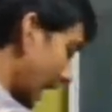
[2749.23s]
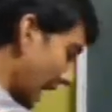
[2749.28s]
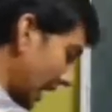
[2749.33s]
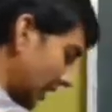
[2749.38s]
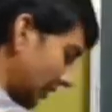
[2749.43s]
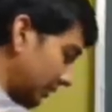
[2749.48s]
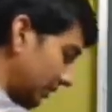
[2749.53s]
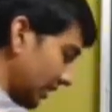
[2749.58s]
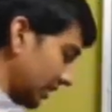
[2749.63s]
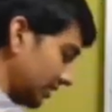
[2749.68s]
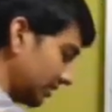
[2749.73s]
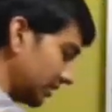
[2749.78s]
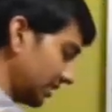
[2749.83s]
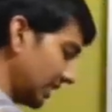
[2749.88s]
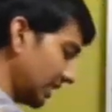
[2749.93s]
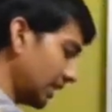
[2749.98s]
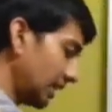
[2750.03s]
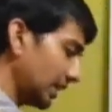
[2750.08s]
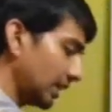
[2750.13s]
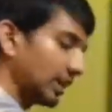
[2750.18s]
and if I
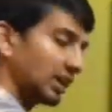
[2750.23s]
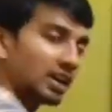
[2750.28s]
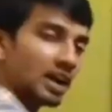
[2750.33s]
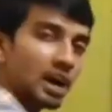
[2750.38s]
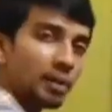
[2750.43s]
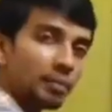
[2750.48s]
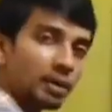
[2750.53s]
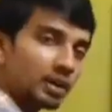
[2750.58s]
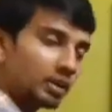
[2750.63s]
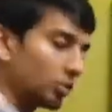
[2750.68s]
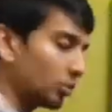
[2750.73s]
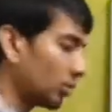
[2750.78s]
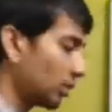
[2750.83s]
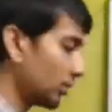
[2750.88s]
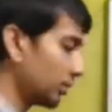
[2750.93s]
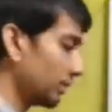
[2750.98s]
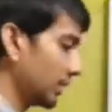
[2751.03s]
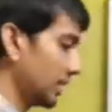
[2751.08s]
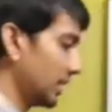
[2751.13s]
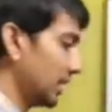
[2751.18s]
see gamma 2
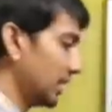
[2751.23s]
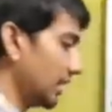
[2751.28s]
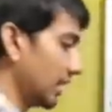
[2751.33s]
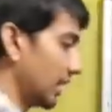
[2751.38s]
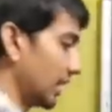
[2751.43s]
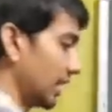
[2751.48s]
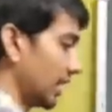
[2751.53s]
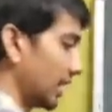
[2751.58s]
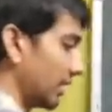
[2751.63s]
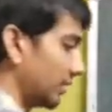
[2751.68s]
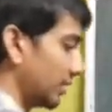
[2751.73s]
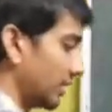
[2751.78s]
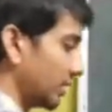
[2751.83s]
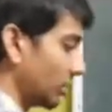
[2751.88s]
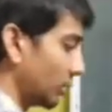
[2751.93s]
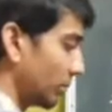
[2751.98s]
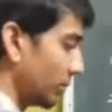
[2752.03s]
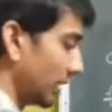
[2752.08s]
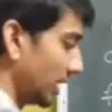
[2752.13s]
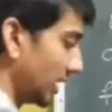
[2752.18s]
of E, I have
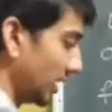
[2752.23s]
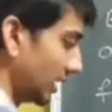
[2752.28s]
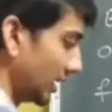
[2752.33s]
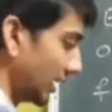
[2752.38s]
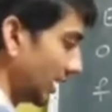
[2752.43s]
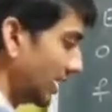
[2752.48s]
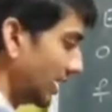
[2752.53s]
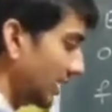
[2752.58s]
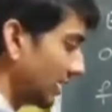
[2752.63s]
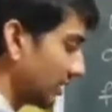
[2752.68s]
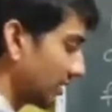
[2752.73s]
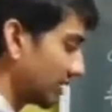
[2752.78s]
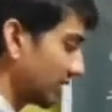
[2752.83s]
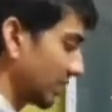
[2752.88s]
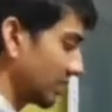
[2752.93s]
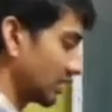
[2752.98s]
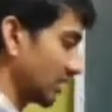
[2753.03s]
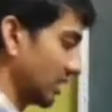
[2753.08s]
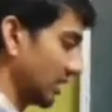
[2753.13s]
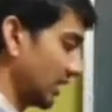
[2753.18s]
it to be E
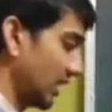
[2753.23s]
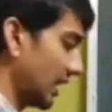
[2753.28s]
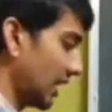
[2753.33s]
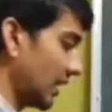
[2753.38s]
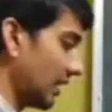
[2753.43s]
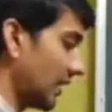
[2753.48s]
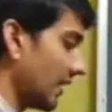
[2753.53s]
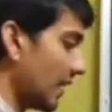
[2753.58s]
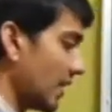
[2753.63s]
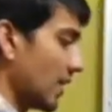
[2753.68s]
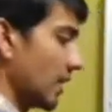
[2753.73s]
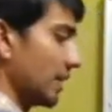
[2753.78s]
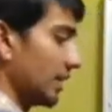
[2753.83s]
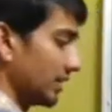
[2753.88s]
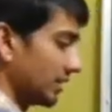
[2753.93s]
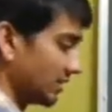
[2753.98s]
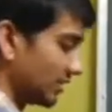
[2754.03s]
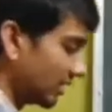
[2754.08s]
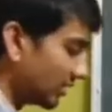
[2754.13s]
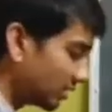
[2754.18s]
intersection A.
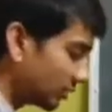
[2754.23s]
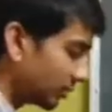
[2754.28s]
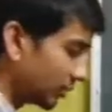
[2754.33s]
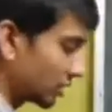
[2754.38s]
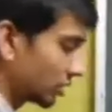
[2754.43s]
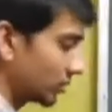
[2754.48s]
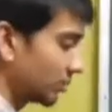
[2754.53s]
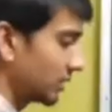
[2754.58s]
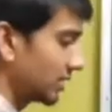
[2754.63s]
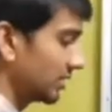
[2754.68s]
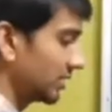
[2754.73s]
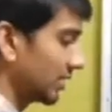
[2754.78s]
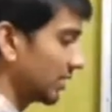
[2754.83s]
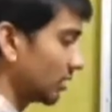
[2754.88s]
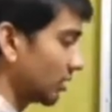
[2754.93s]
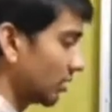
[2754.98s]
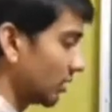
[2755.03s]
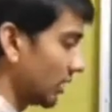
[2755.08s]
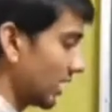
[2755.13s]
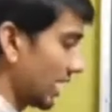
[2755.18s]
This must be
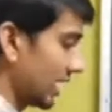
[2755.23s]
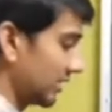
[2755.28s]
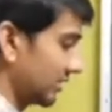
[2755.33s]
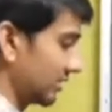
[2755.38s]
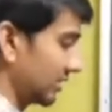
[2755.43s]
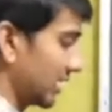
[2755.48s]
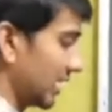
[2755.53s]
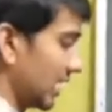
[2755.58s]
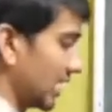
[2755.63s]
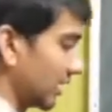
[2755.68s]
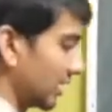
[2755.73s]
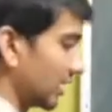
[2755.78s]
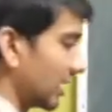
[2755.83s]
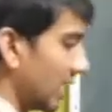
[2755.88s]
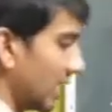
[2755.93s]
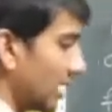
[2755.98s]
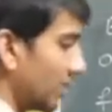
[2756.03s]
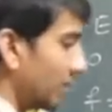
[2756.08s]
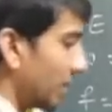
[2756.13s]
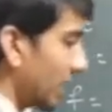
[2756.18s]
0 as
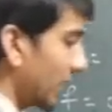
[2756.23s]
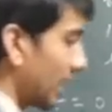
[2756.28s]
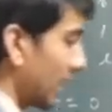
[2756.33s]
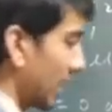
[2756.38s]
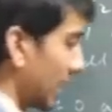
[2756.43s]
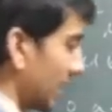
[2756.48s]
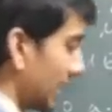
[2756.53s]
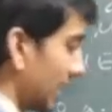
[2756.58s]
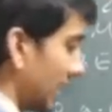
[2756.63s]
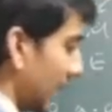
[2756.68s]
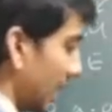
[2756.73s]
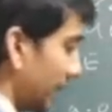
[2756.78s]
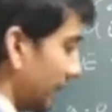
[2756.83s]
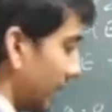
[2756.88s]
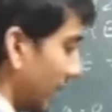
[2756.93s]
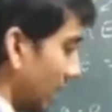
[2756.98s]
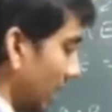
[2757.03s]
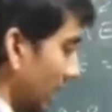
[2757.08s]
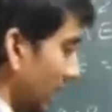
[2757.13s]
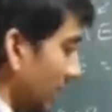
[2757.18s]
gamma and
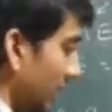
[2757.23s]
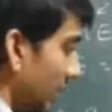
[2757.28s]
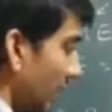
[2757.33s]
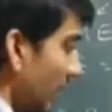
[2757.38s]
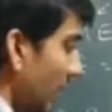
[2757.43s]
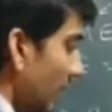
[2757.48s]
lambda are